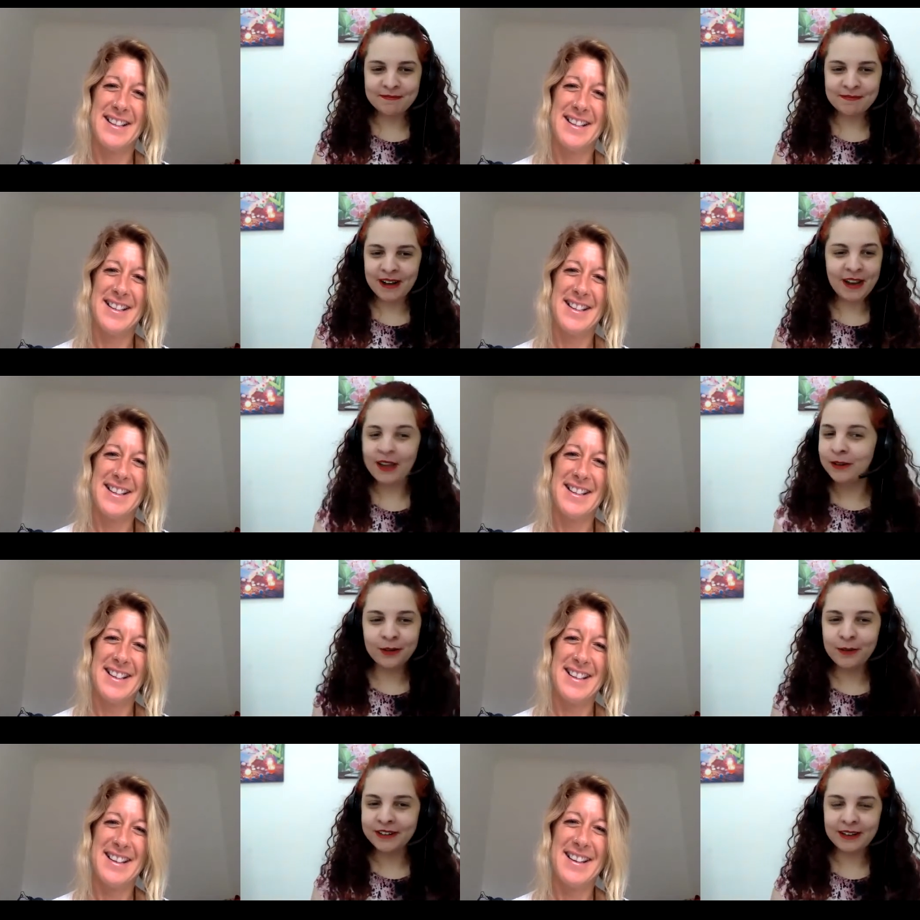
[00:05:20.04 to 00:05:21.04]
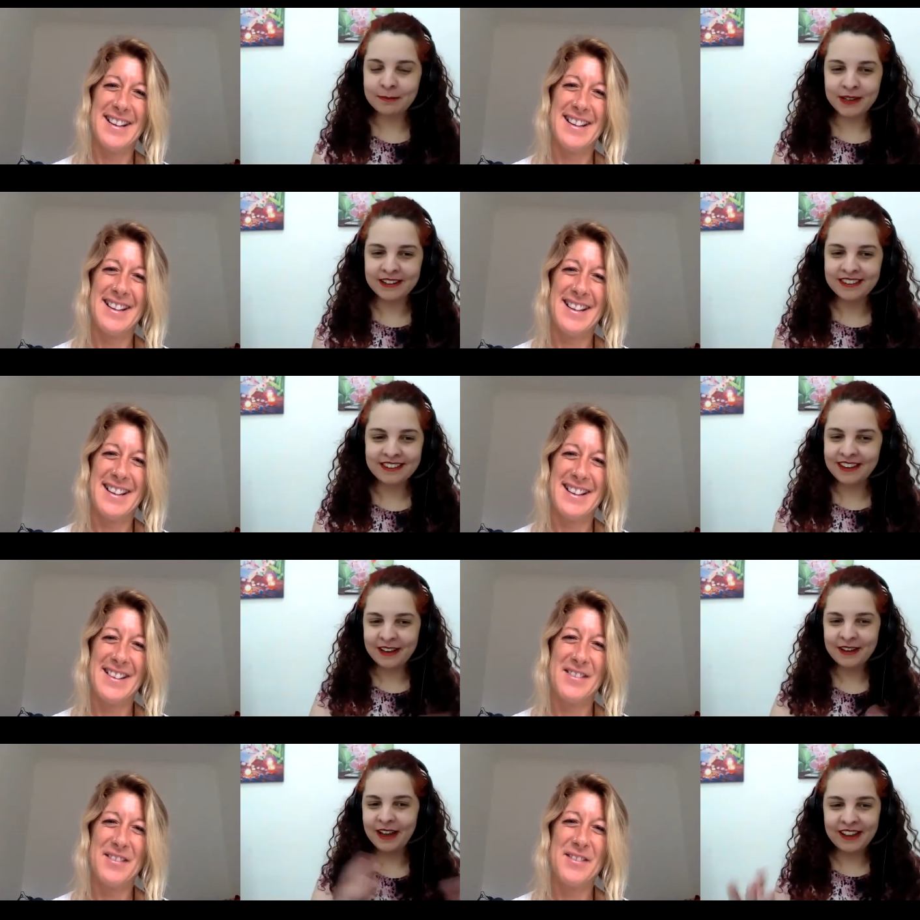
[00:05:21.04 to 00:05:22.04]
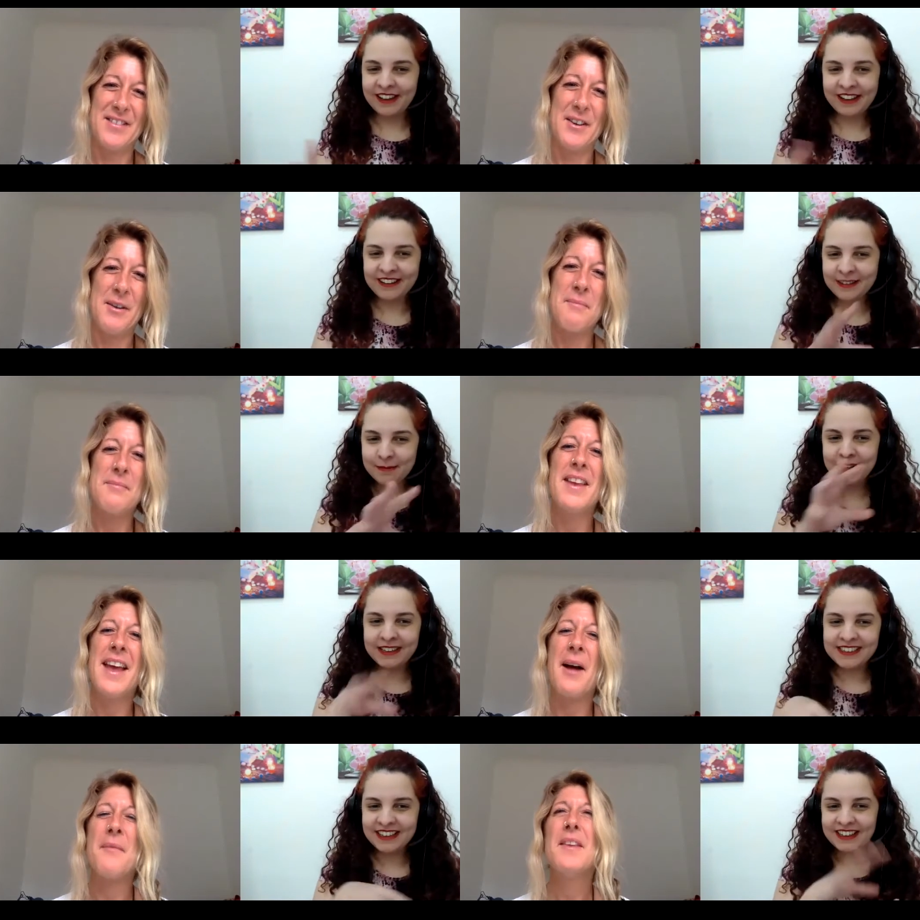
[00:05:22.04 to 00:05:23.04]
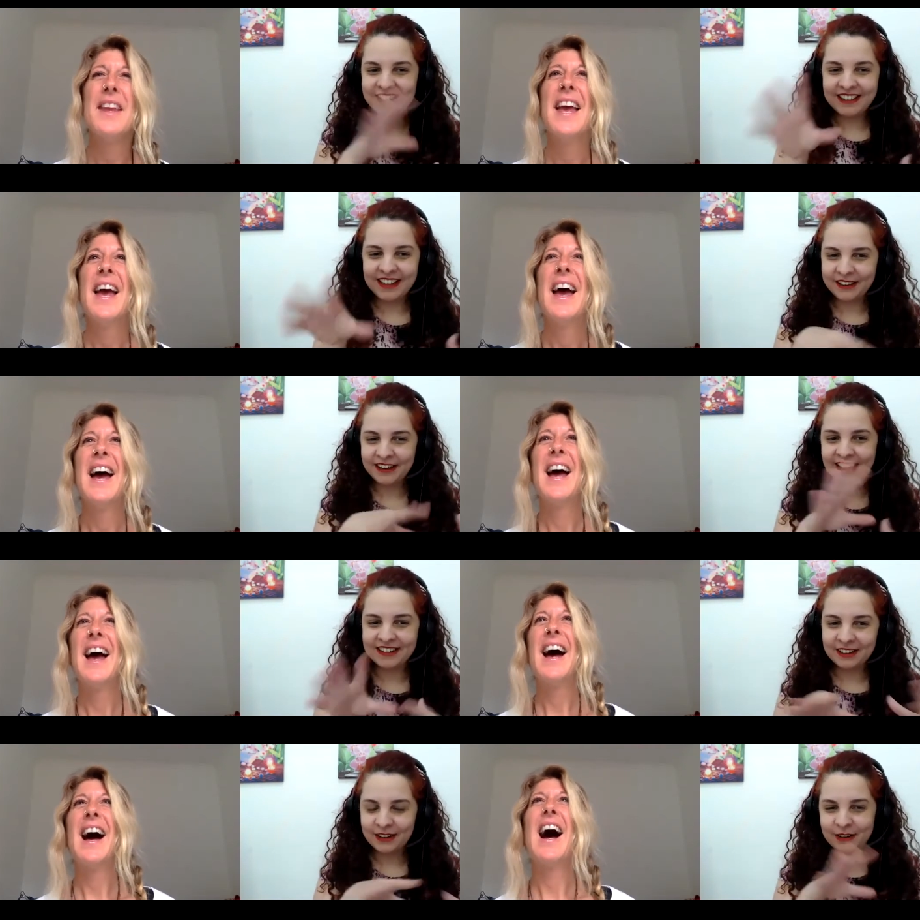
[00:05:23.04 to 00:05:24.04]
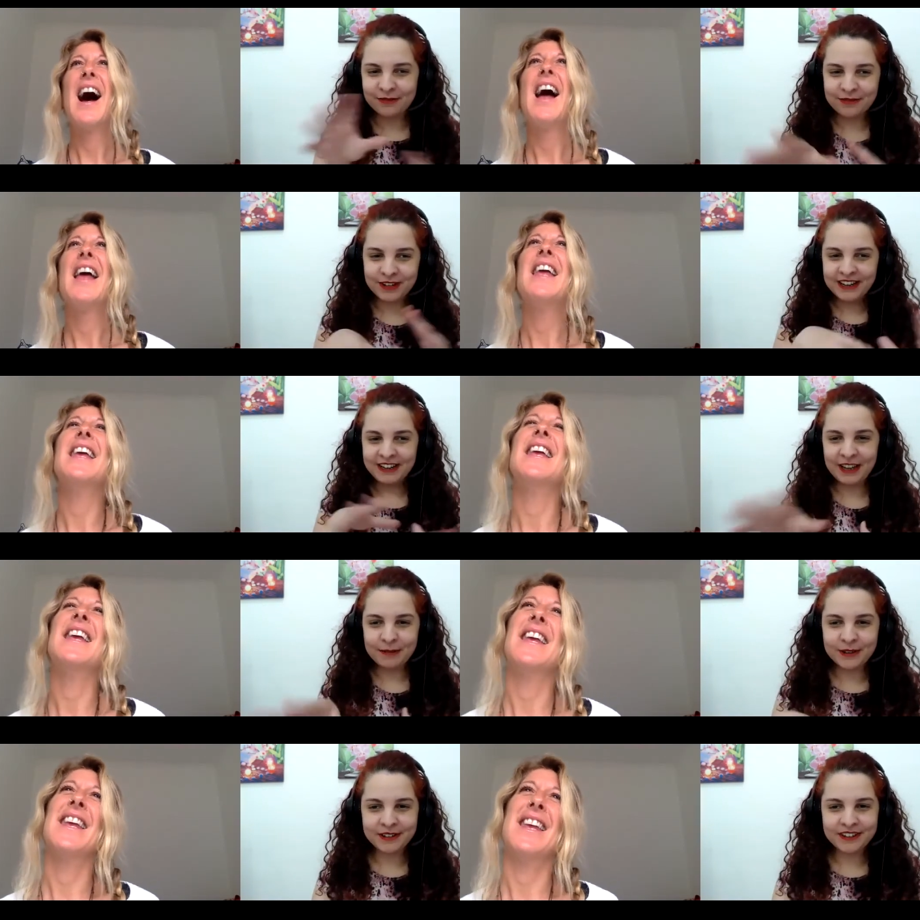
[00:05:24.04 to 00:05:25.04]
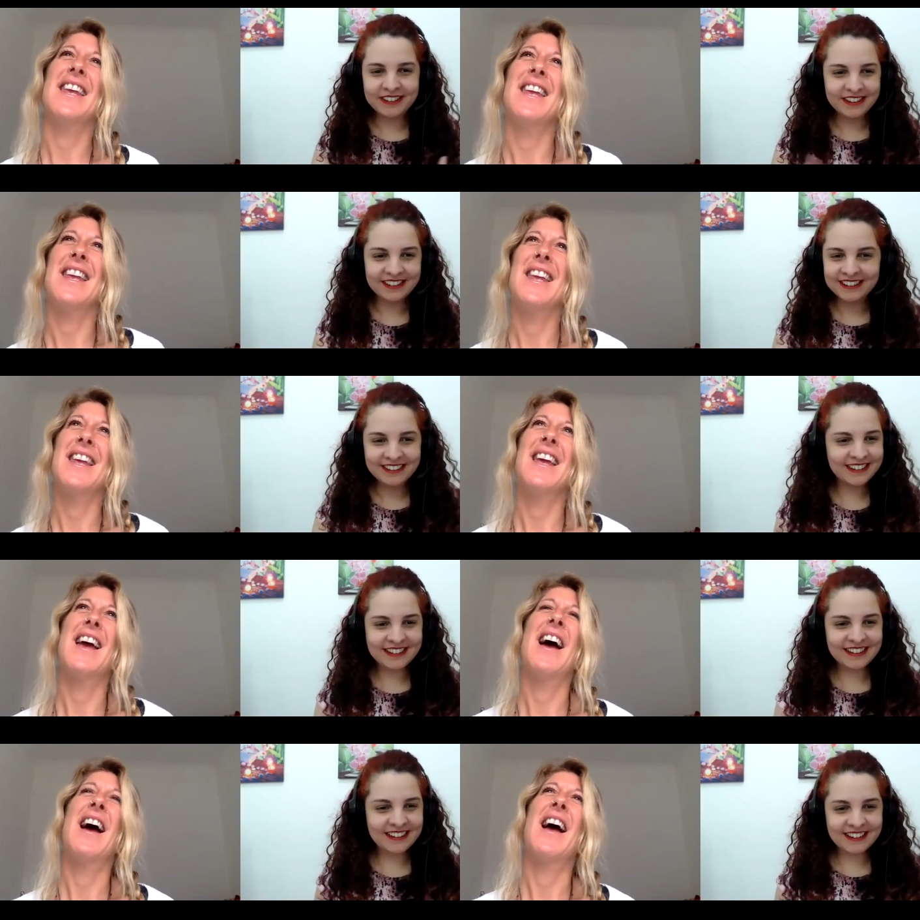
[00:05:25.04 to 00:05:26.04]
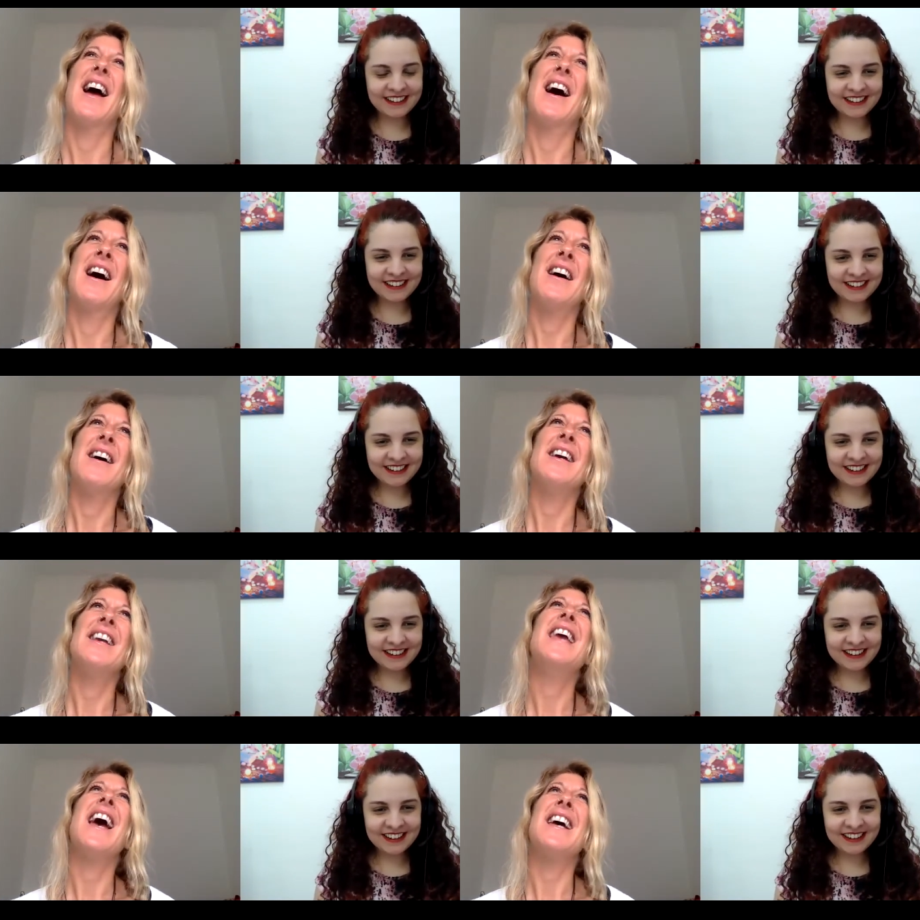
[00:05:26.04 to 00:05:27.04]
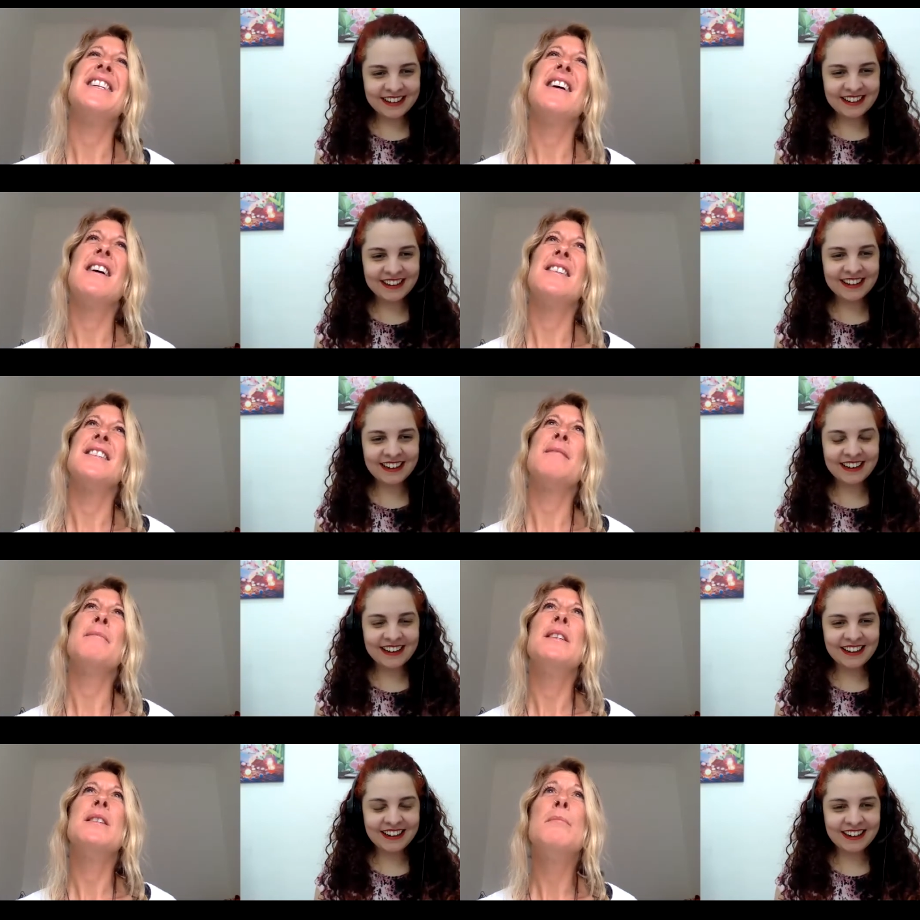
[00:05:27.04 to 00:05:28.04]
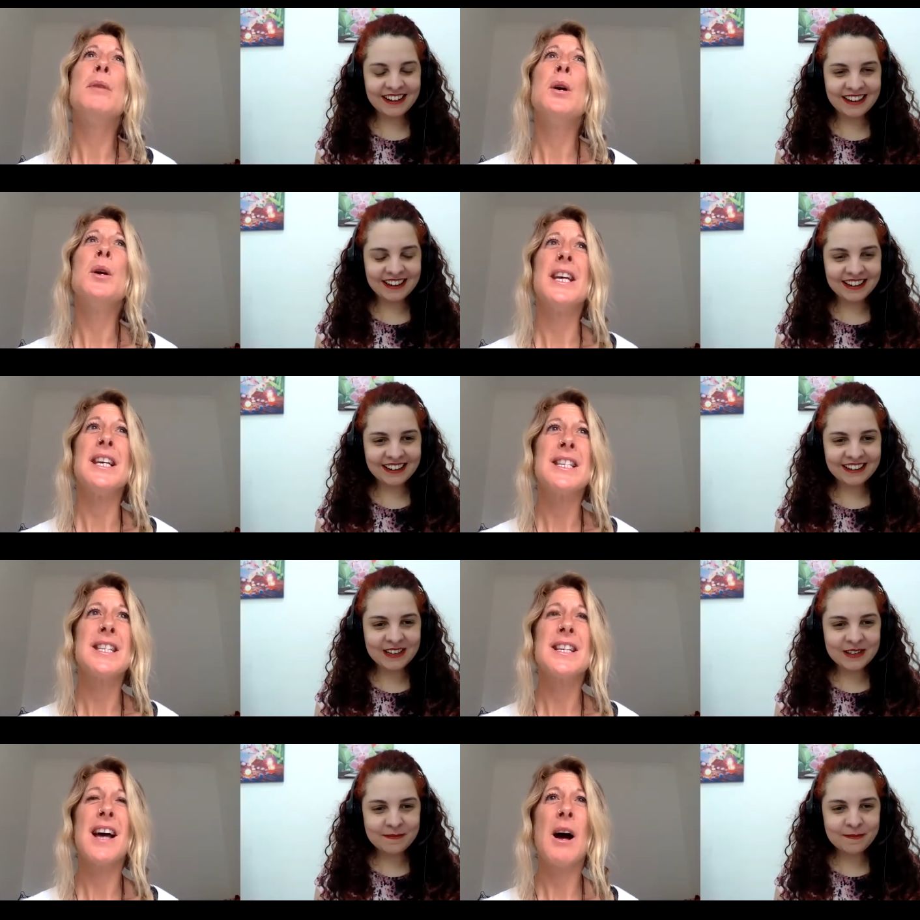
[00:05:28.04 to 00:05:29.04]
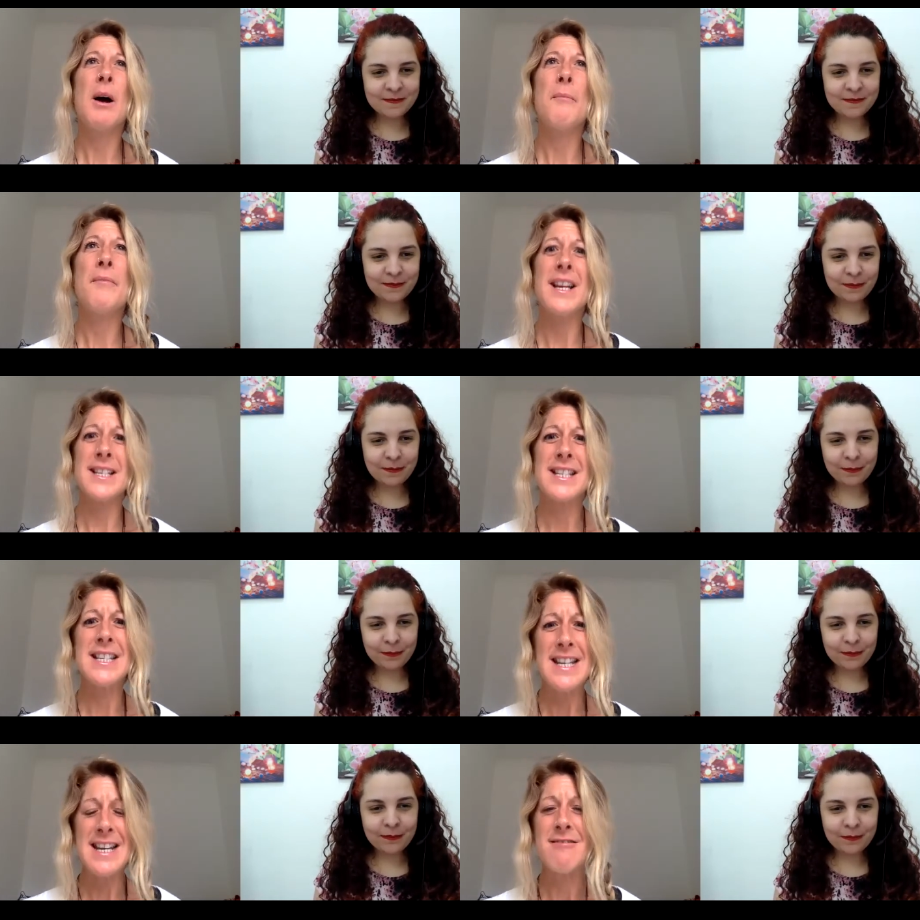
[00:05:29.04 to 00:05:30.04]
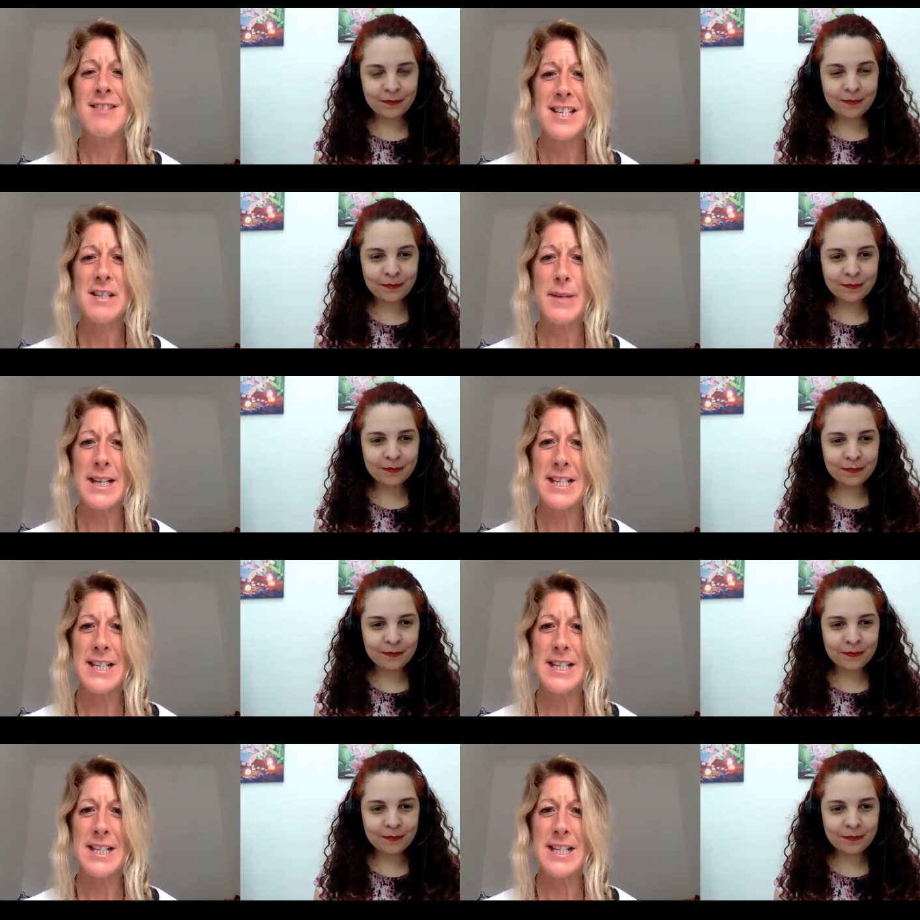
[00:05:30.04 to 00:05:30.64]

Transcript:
Speaker 1: I, I don't know what that means. I, it is a big yeah. city and has a lot of neighborhoods
Speaker 2: and. Uh, yeah, it does. I mean, to be honest, um, that's the nearest big